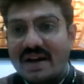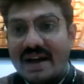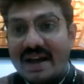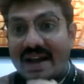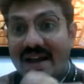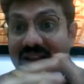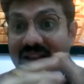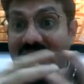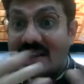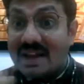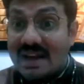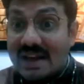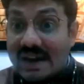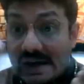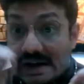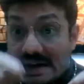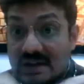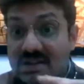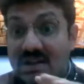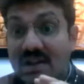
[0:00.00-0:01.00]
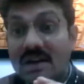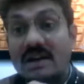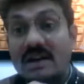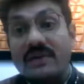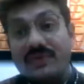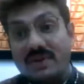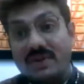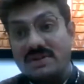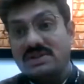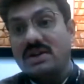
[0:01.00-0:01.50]
in the internal
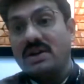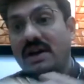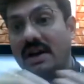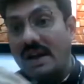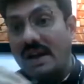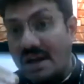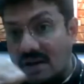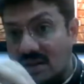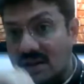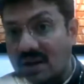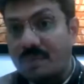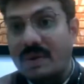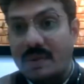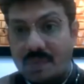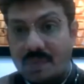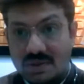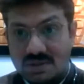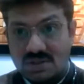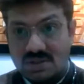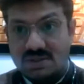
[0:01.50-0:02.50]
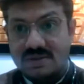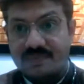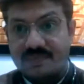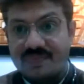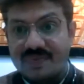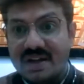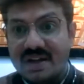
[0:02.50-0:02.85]
reference, internal purposes.